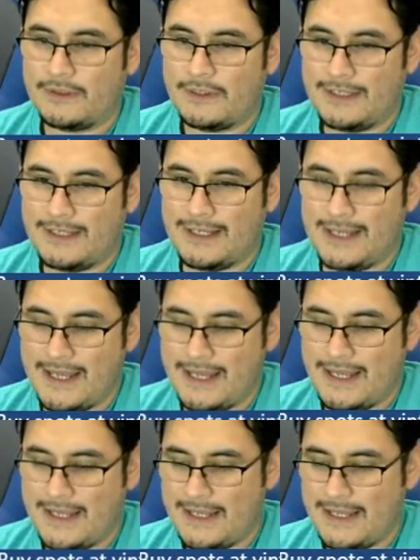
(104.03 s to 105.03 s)

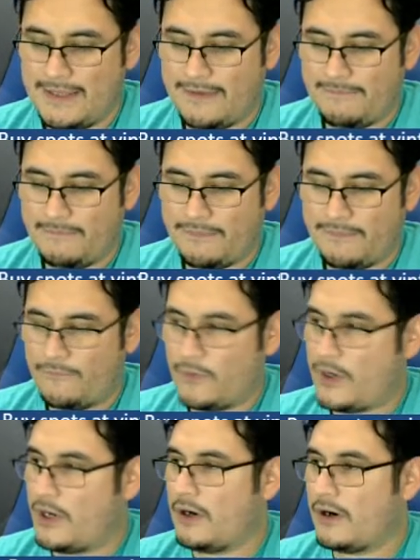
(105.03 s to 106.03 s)
And the
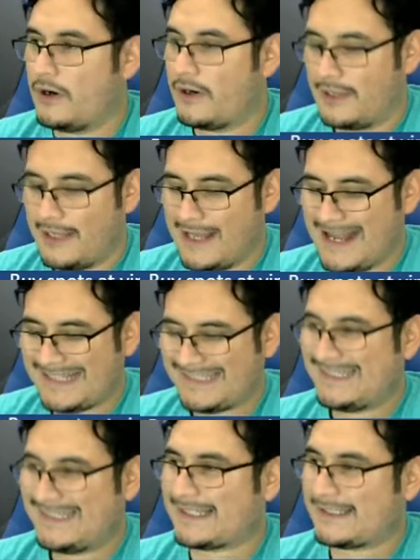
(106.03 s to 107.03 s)
winner at
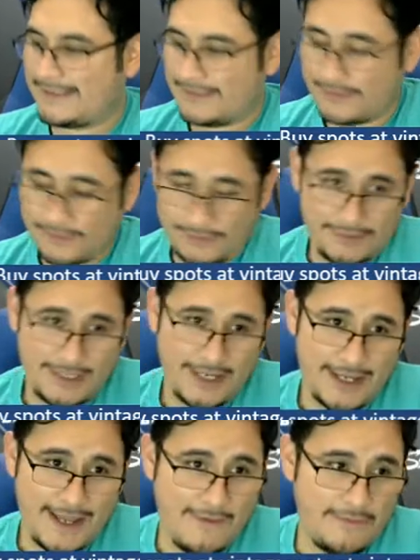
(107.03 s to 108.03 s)
six to take
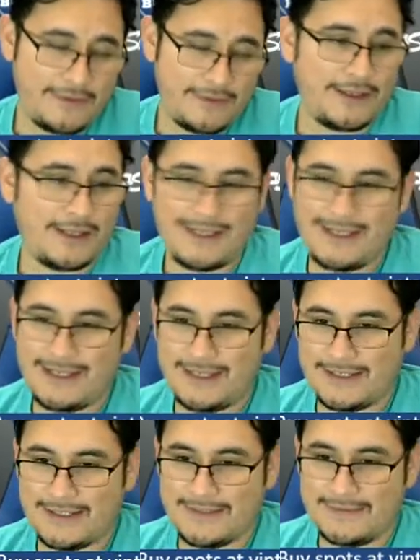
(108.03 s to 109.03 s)
everything
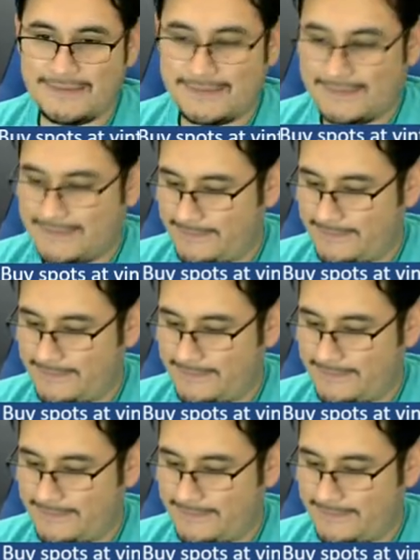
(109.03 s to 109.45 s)
is